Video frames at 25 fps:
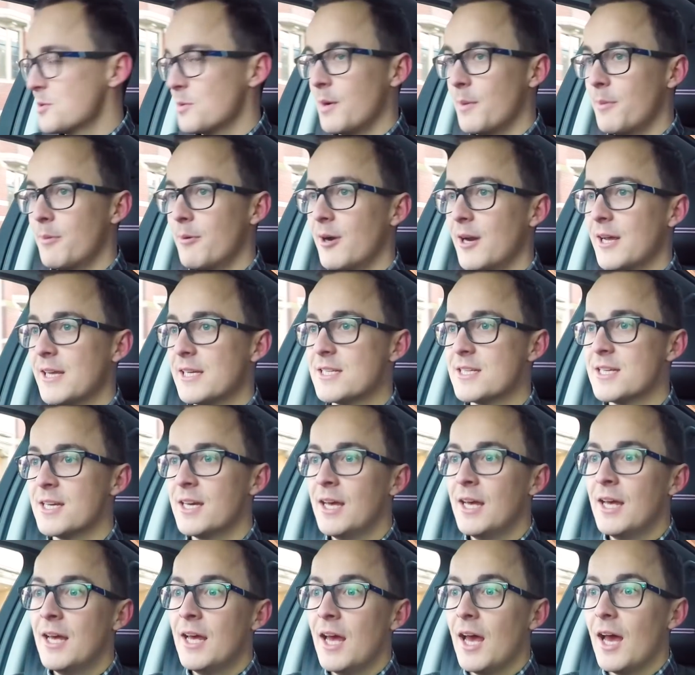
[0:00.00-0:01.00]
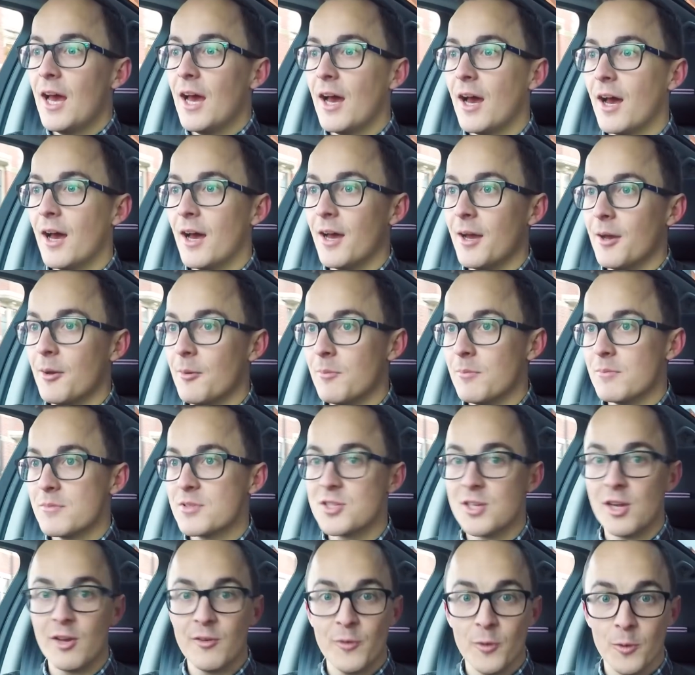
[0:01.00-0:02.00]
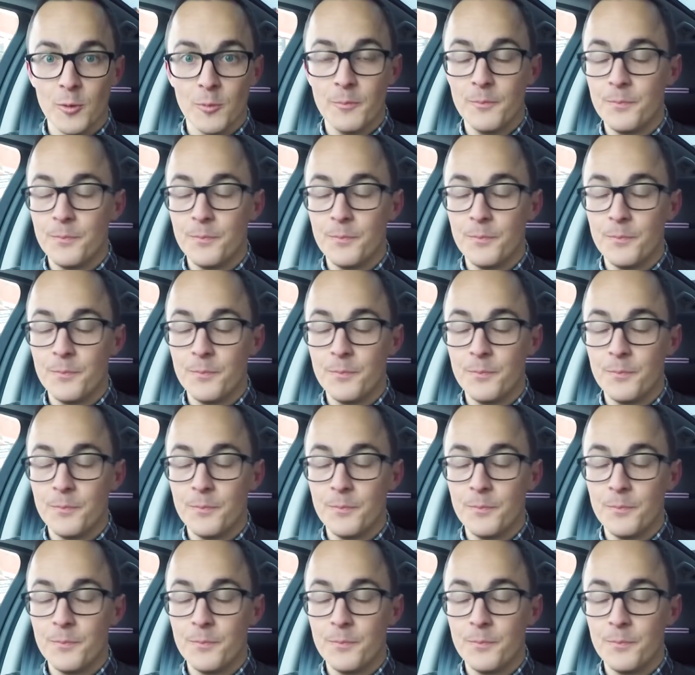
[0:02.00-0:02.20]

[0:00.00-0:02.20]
operate. Snowfall.